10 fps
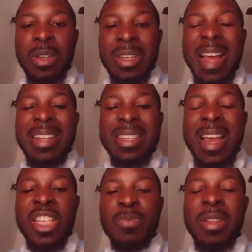that they are
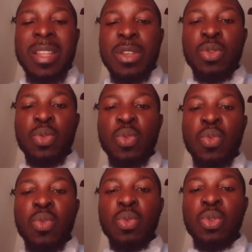expected to
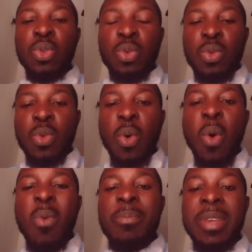do
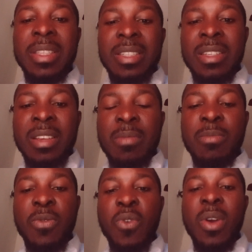or meet
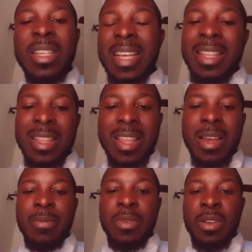before a certain
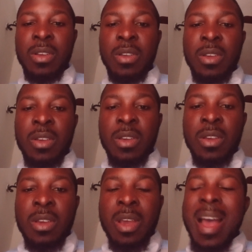time.
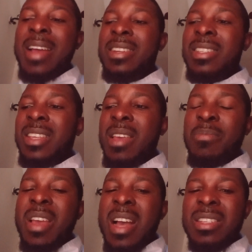And these
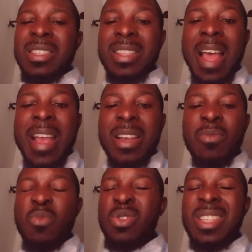KPIs, like
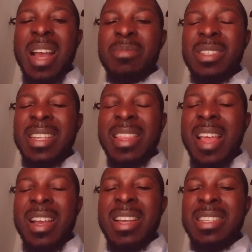most times, the
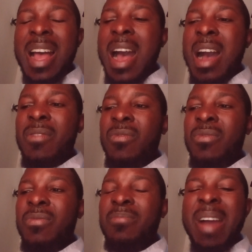targets are
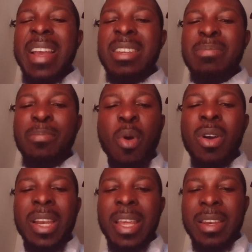mind
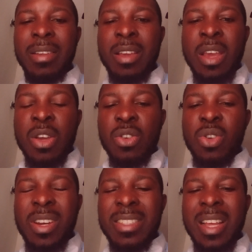boggling. Do you
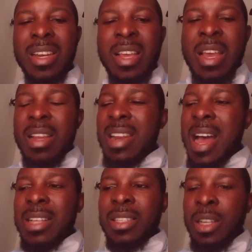understand? That